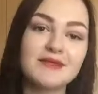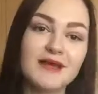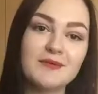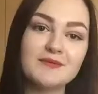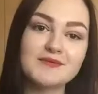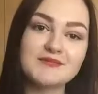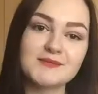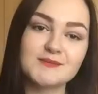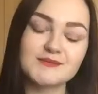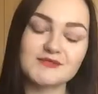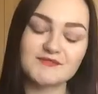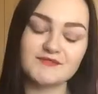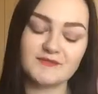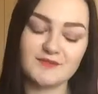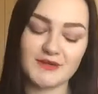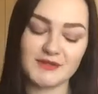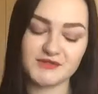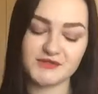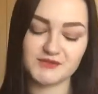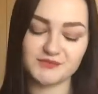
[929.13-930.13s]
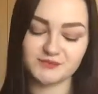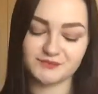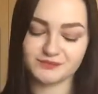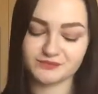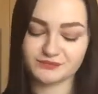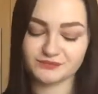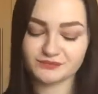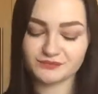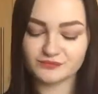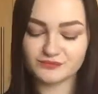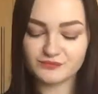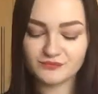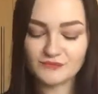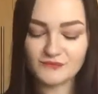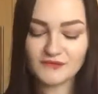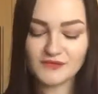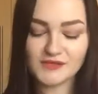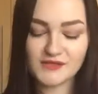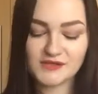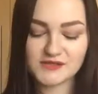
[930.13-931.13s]
that was too much information.
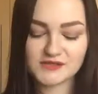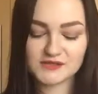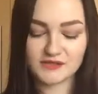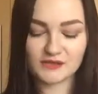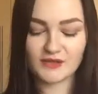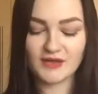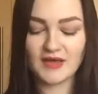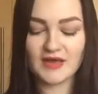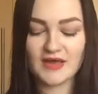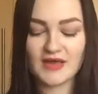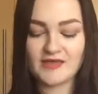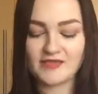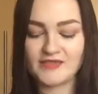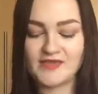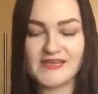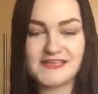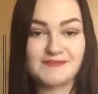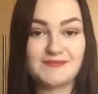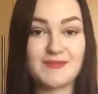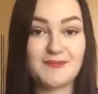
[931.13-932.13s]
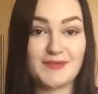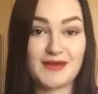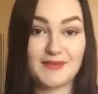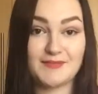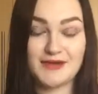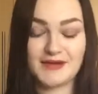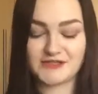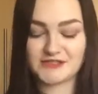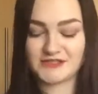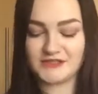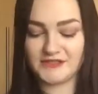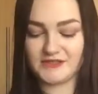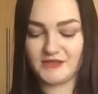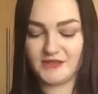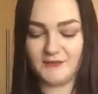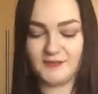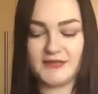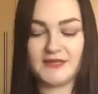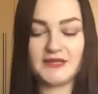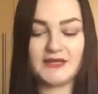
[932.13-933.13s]
So, this my mum actually
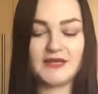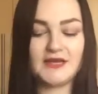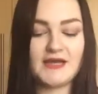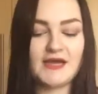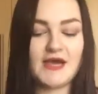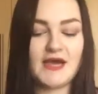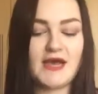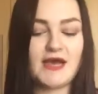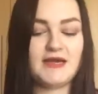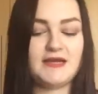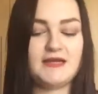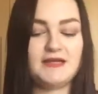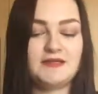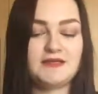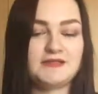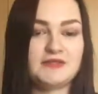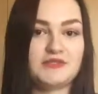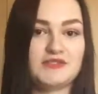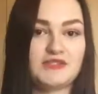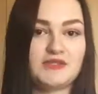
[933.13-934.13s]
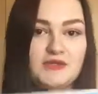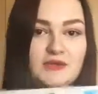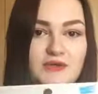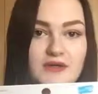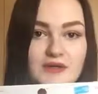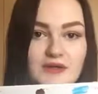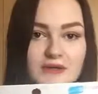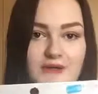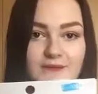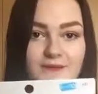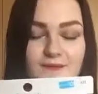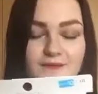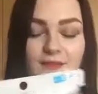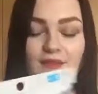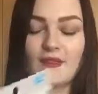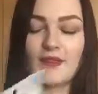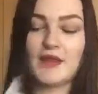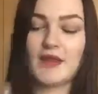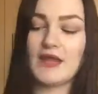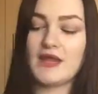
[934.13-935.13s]
got me, and it is a choker,
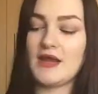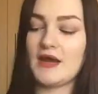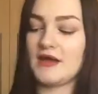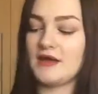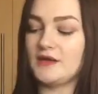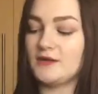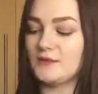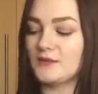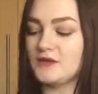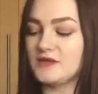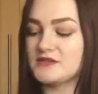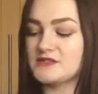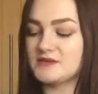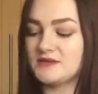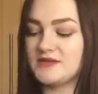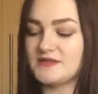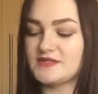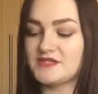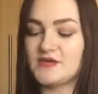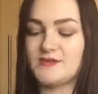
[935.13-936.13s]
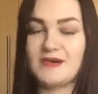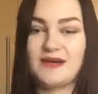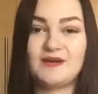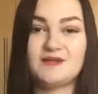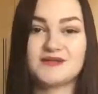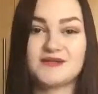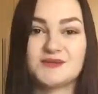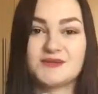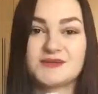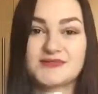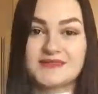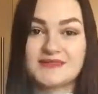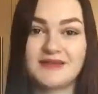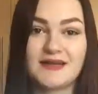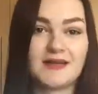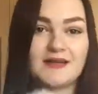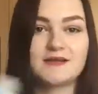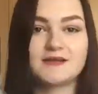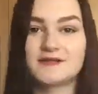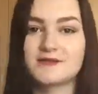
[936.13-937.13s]
and it was £22, and it was
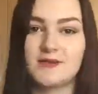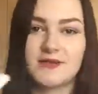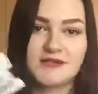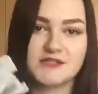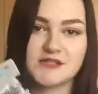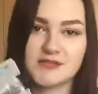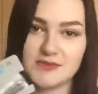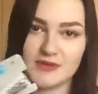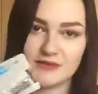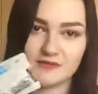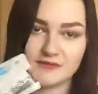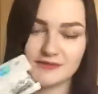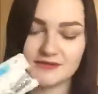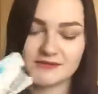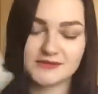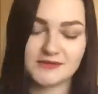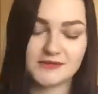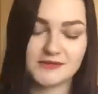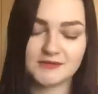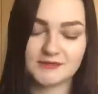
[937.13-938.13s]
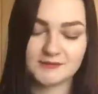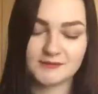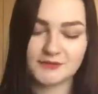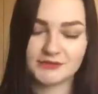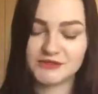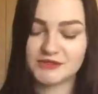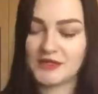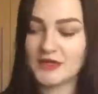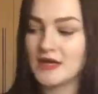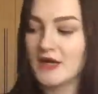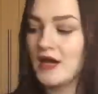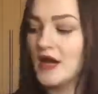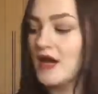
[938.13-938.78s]
like £22 for this, like bullshit.